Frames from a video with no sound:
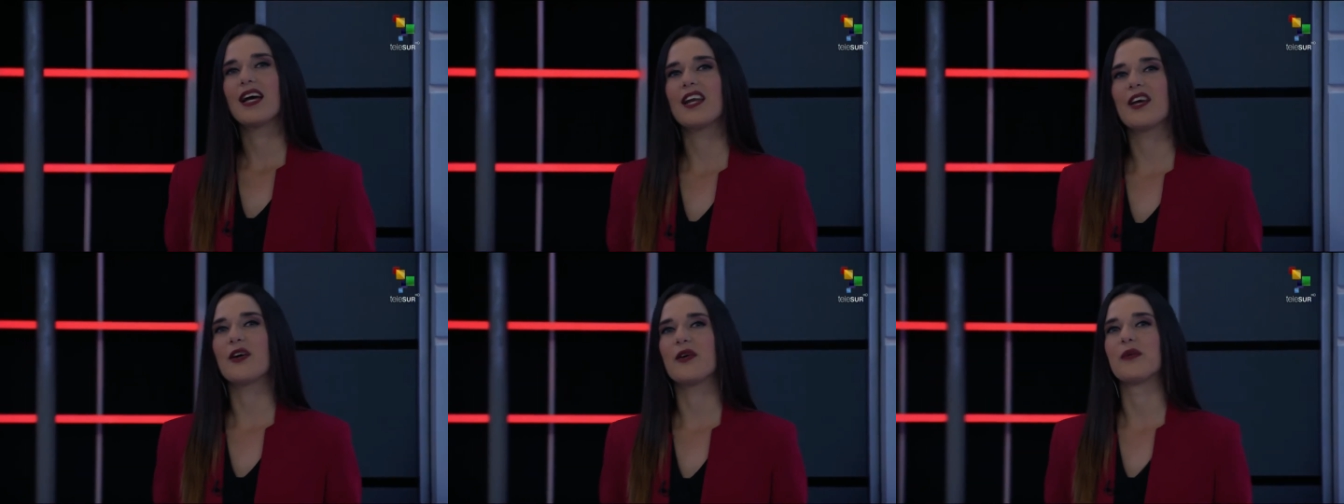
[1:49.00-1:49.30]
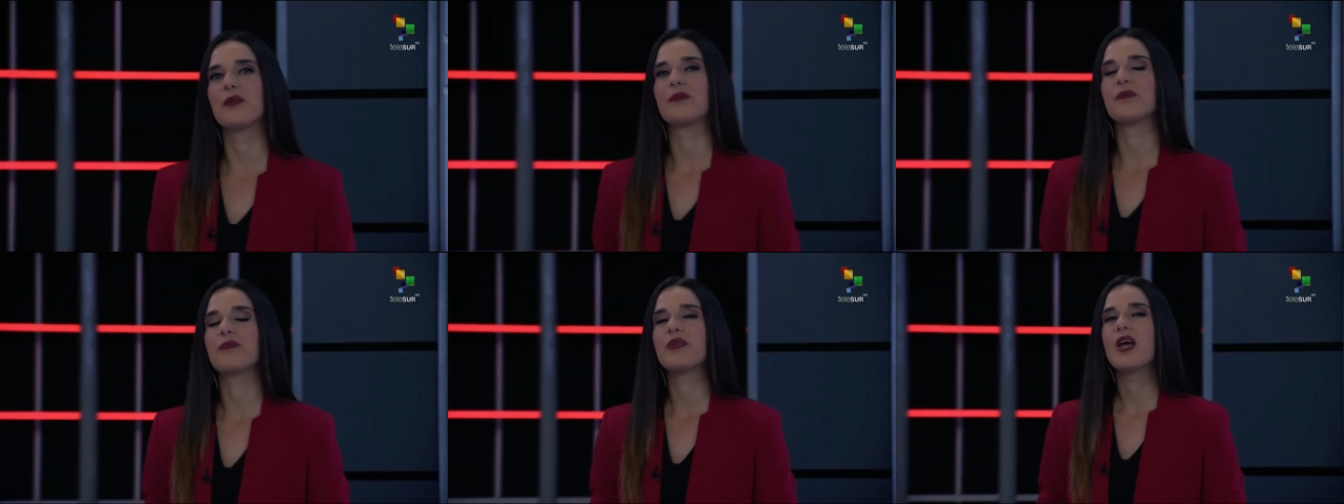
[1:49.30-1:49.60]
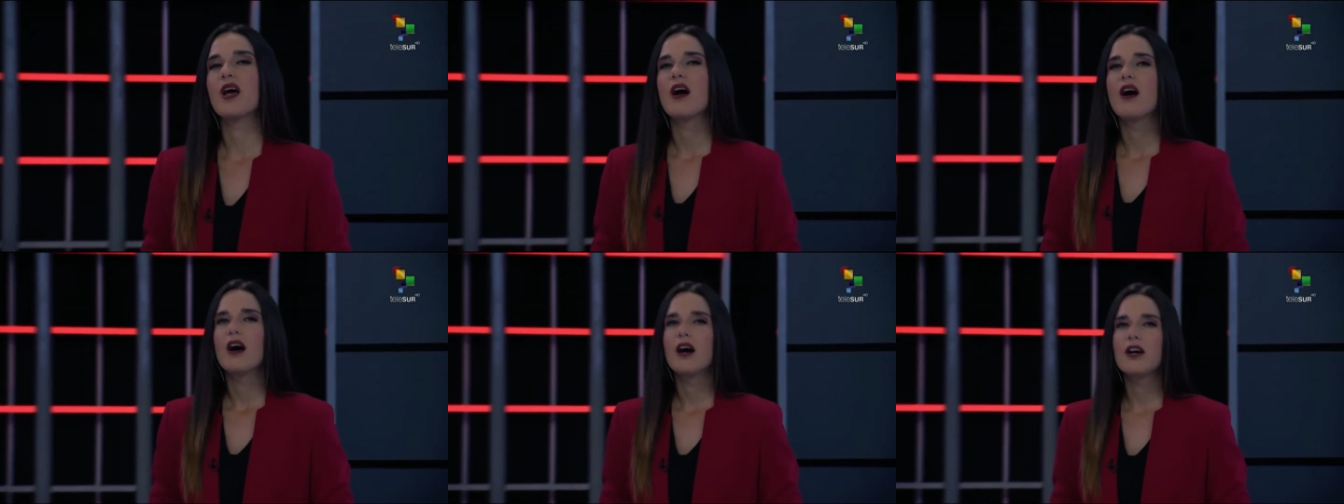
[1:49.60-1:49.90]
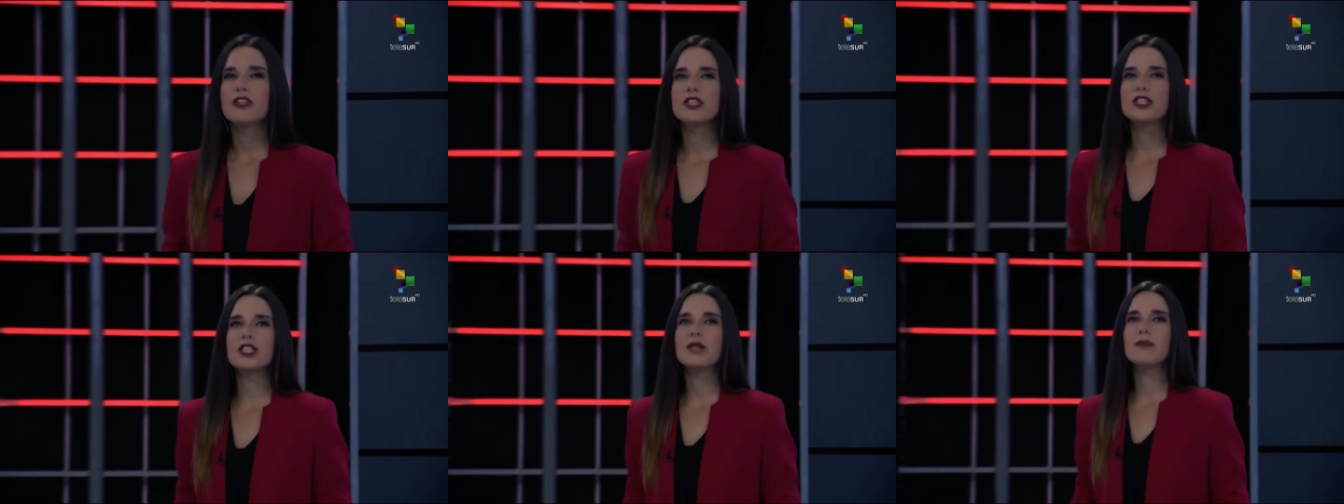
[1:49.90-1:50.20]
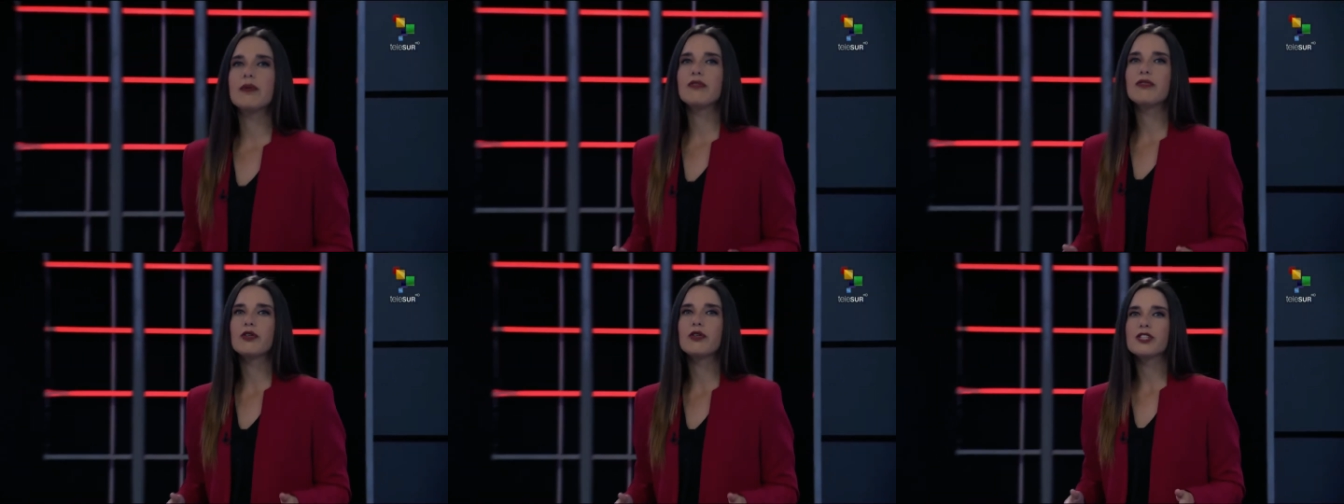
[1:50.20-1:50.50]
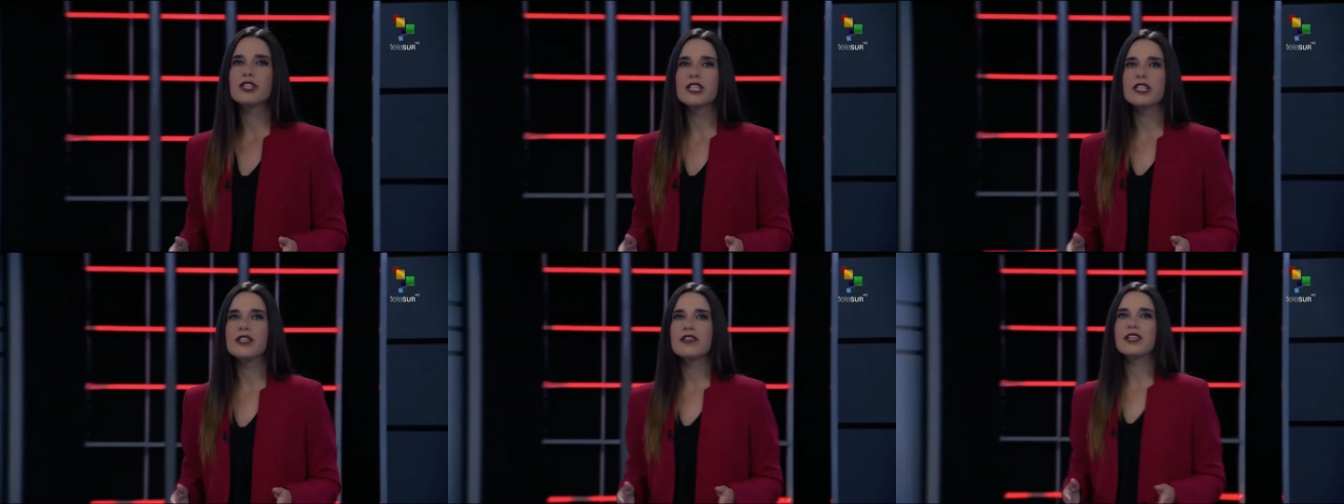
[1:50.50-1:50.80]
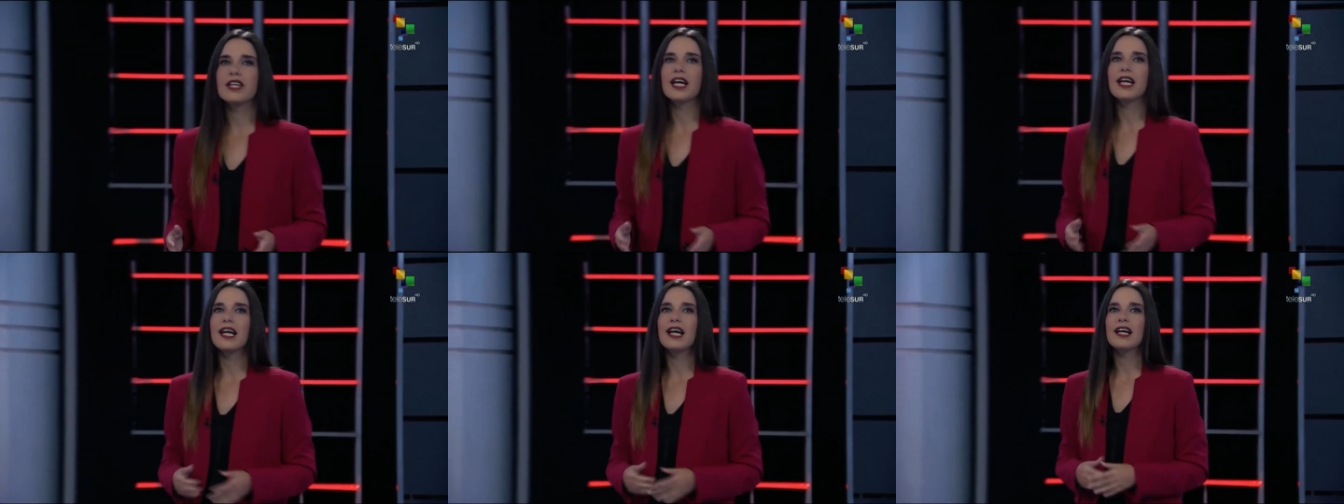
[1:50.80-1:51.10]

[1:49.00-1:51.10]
Hello. On December fourteenth,